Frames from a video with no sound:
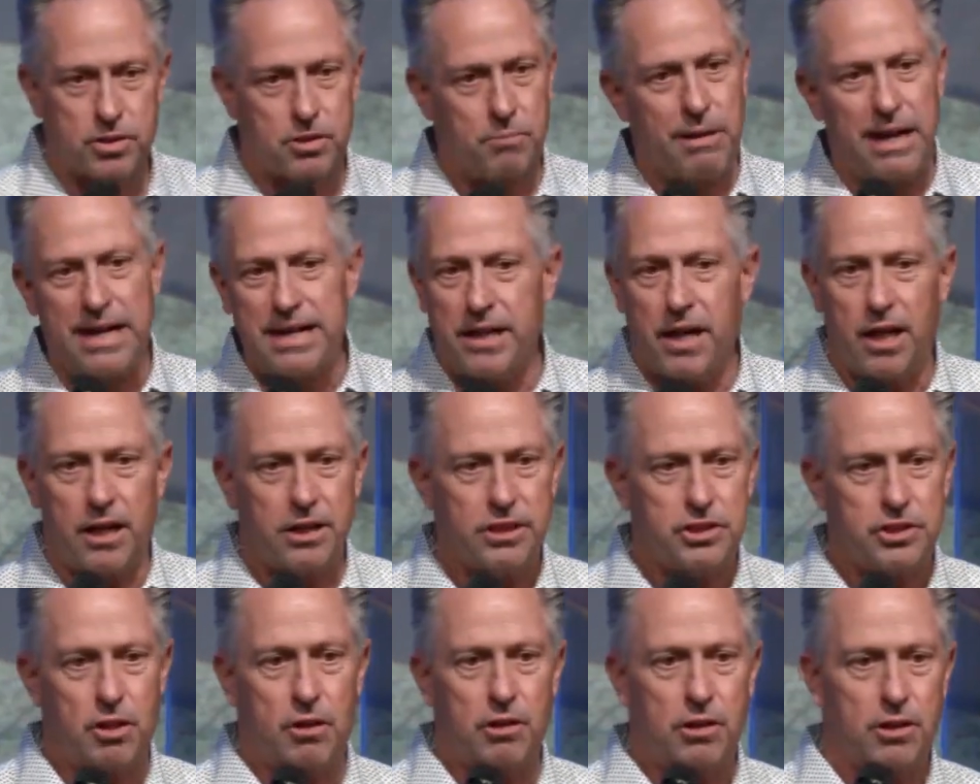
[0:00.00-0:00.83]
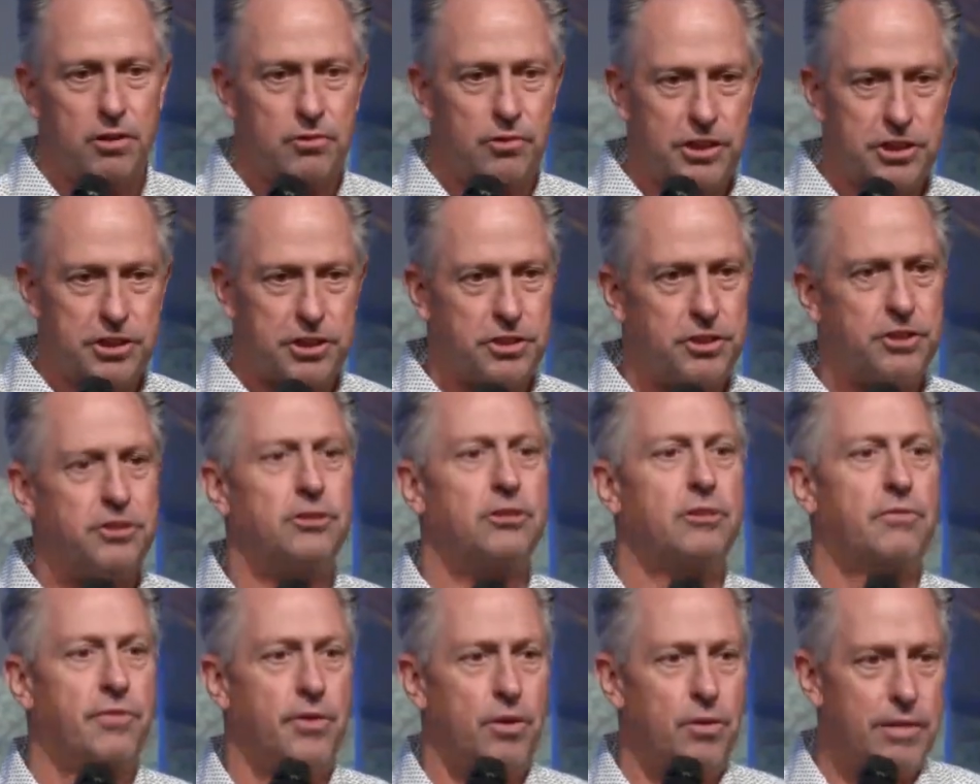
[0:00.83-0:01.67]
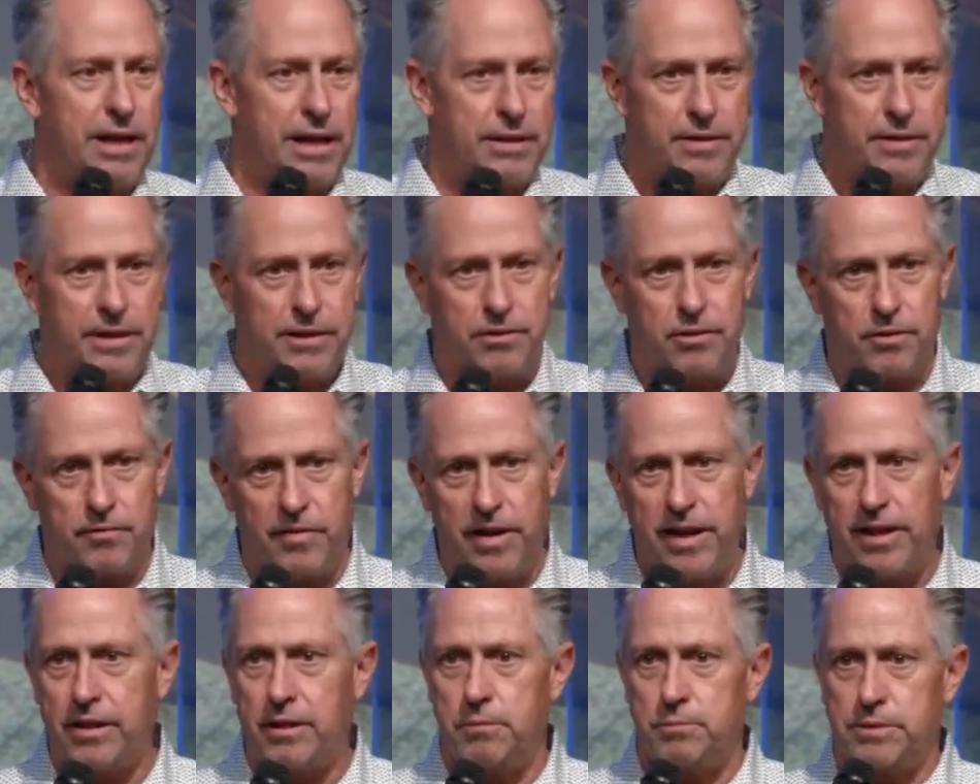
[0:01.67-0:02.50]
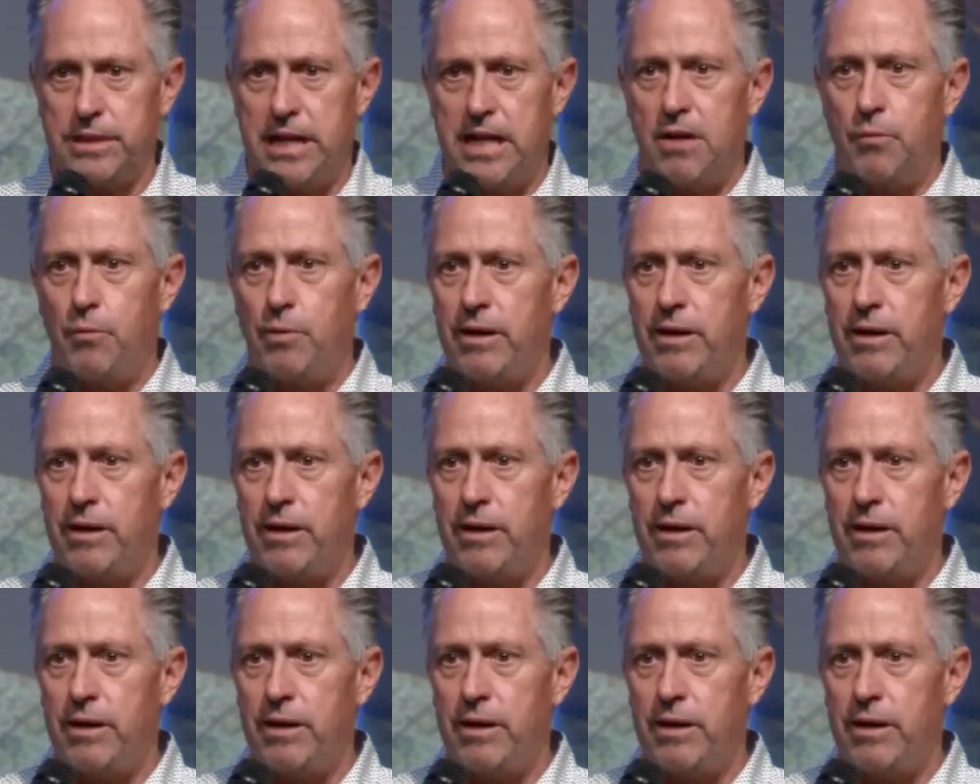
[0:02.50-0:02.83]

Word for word: to my knowledge, aren't Christians. There are a few that, that their faith comes out.